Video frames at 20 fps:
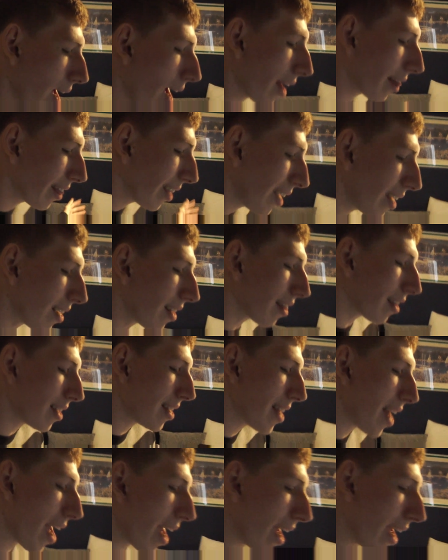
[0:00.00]
at the end of the
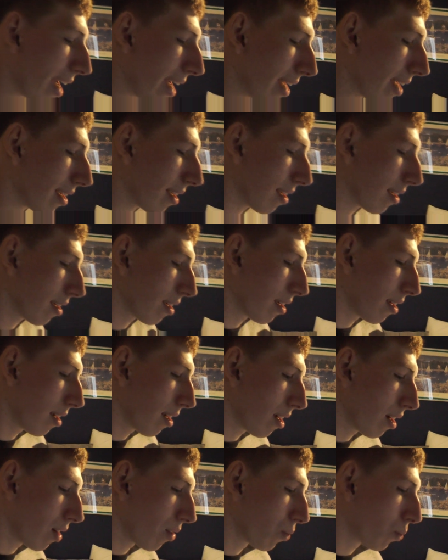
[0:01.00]
day,
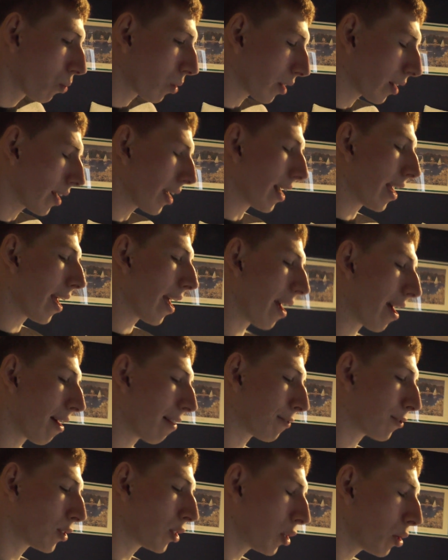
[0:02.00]
we're going to
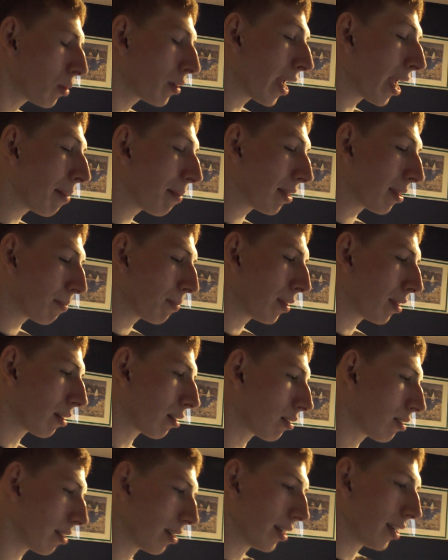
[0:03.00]
have 2 gaming
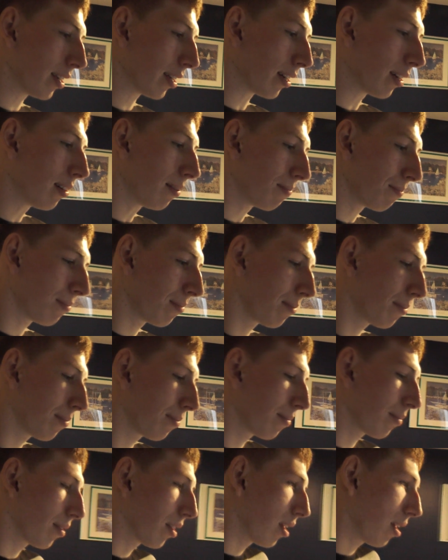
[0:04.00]
computers in here,
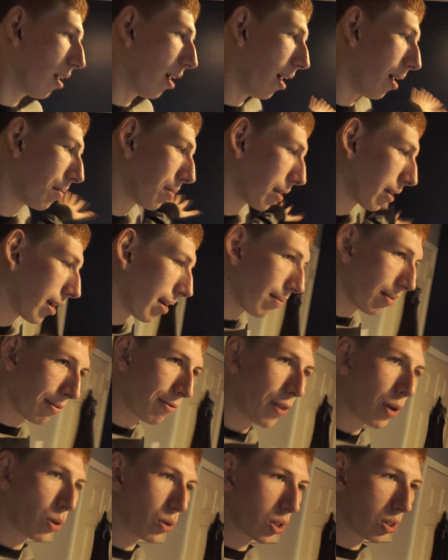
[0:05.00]
and we're going to have the
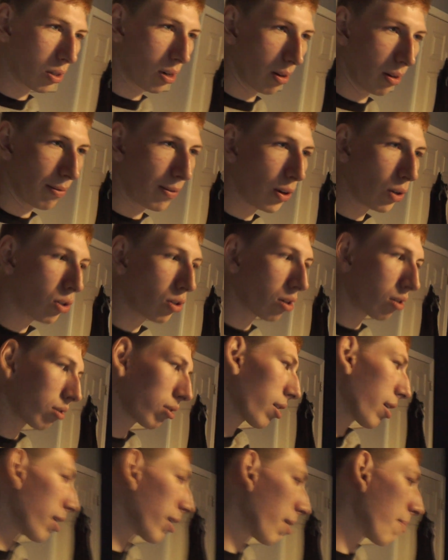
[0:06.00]
Vostro. The Vostro is
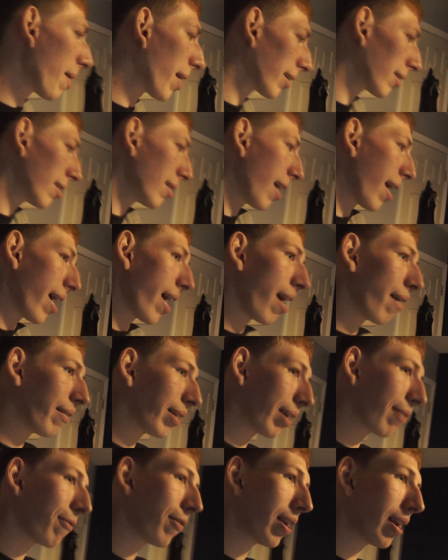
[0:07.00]
going to go back to not
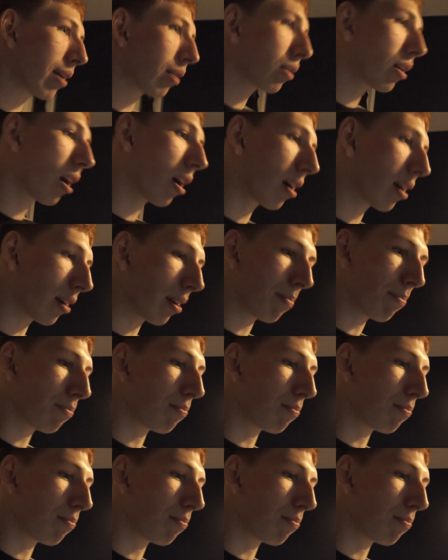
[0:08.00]
having a video card.